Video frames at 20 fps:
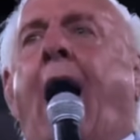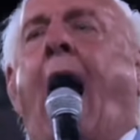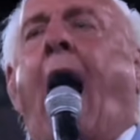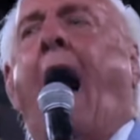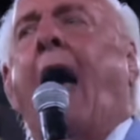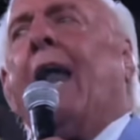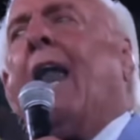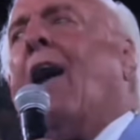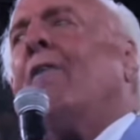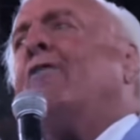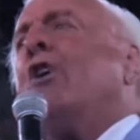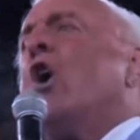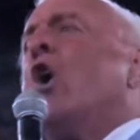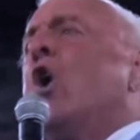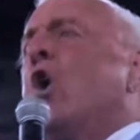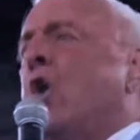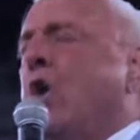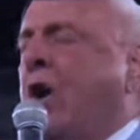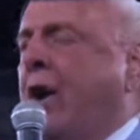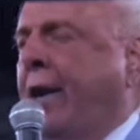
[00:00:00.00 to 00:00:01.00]
I love
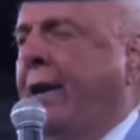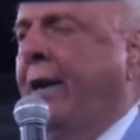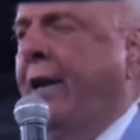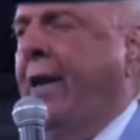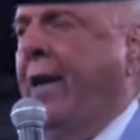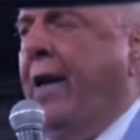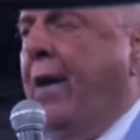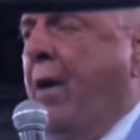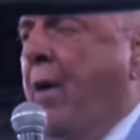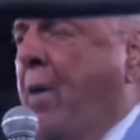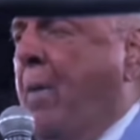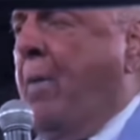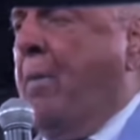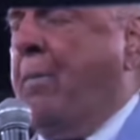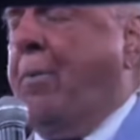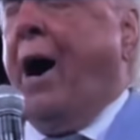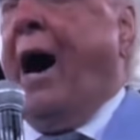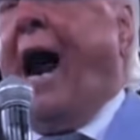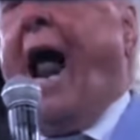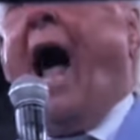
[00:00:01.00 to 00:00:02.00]
you, but